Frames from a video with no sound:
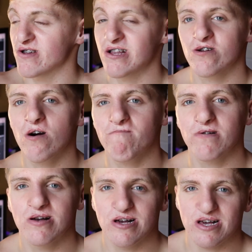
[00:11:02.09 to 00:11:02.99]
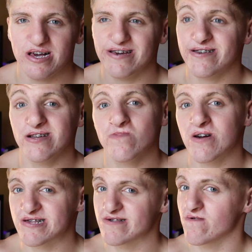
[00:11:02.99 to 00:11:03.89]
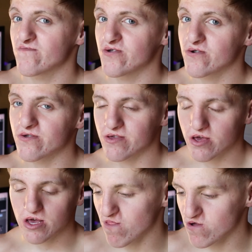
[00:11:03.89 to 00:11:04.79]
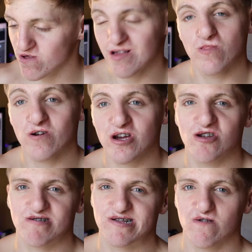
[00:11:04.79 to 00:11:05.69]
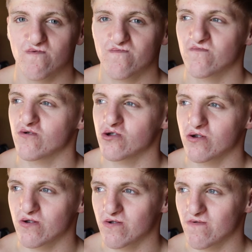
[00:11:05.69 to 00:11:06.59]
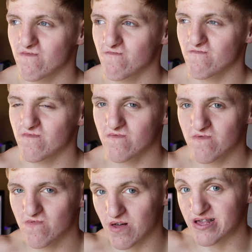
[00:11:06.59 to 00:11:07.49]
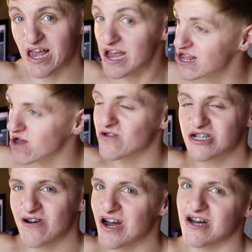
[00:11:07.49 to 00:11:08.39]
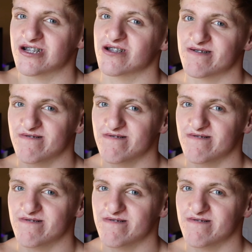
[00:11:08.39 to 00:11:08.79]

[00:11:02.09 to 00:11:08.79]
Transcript: getting up and getting that stuff done. Literally look at yourself like taking out the trash,